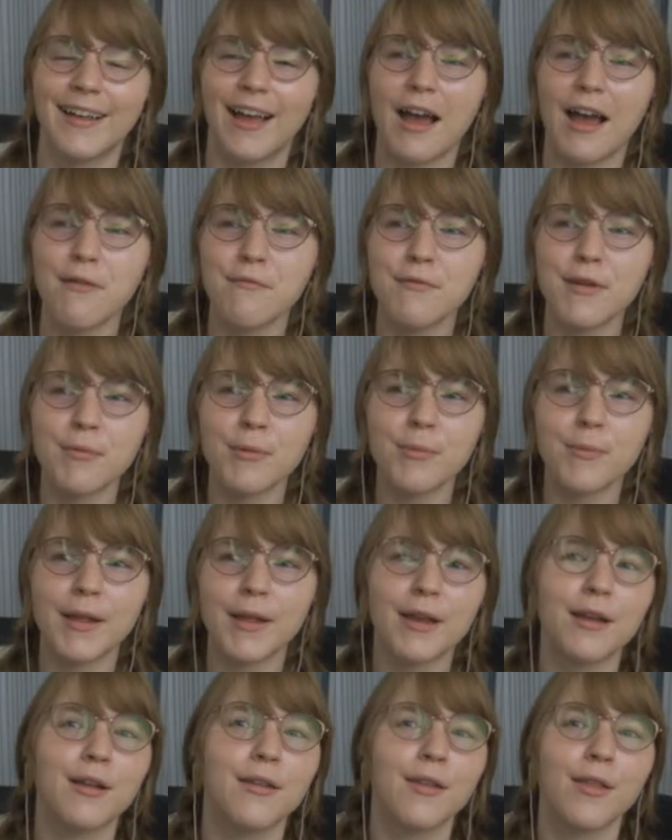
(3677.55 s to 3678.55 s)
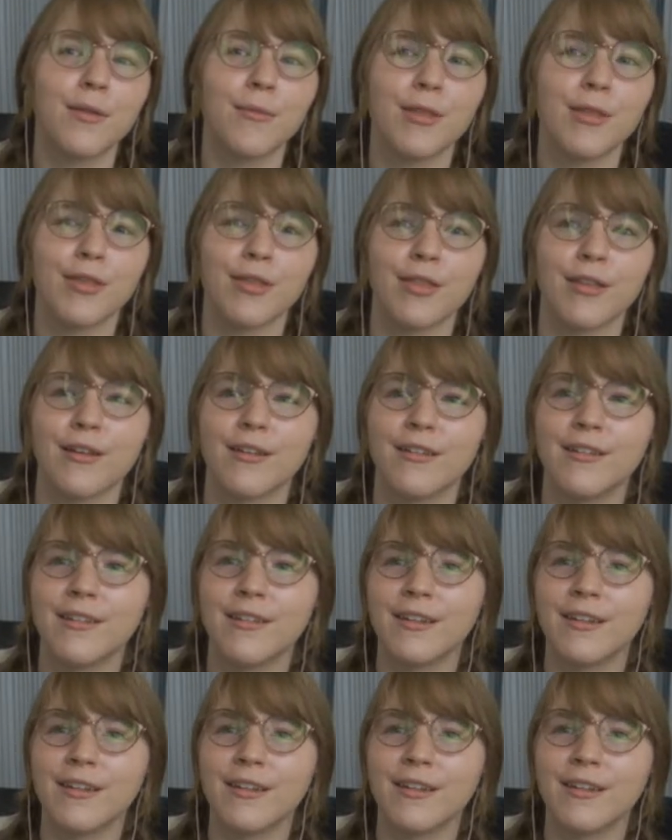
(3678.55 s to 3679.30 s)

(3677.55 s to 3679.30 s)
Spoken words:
I've never played it on the Switch though.